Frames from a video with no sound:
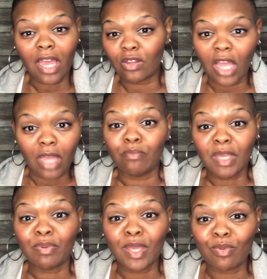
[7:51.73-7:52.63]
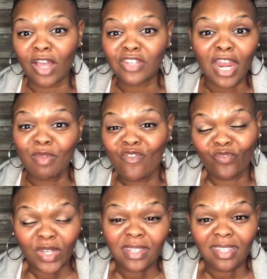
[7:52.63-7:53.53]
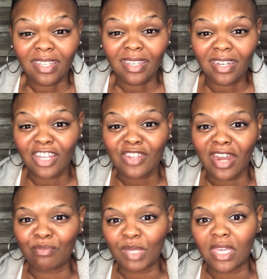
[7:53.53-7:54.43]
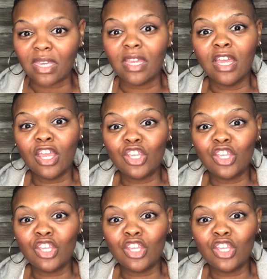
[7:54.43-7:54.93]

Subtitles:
I meet people, I try to be friendly and I try to be,